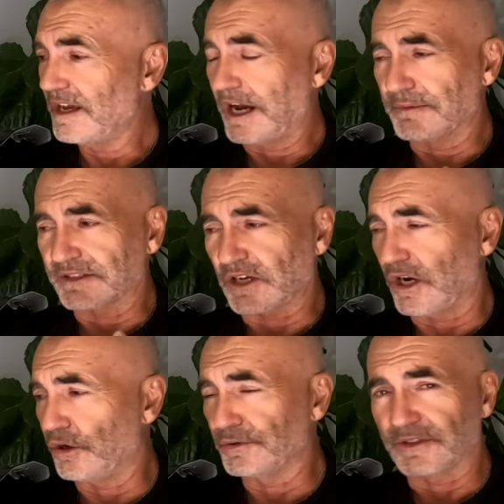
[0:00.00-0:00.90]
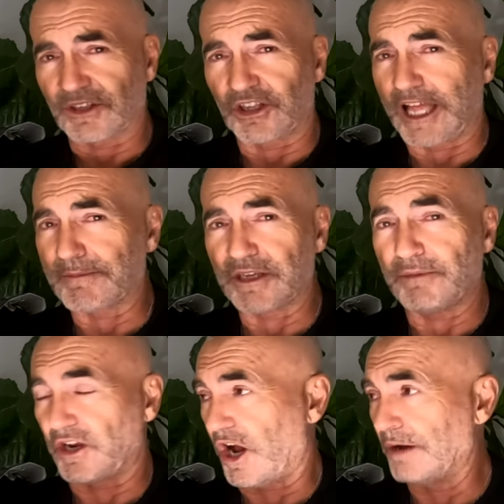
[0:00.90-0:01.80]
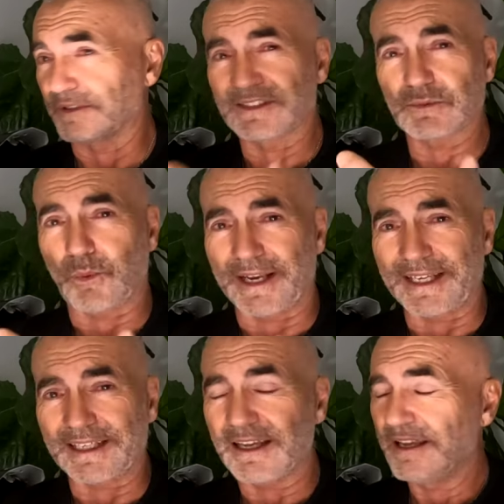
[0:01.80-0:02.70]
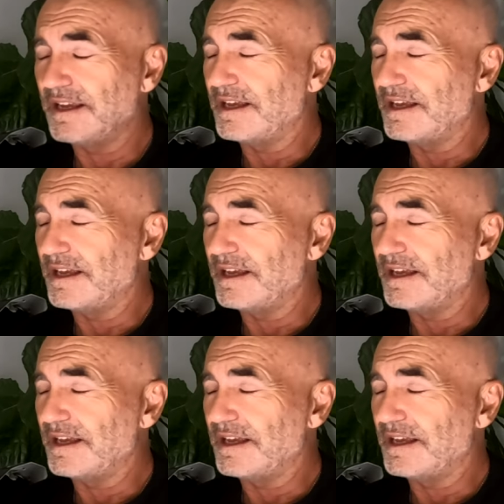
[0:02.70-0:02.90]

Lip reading: I was cold and clammy, but I was sweating.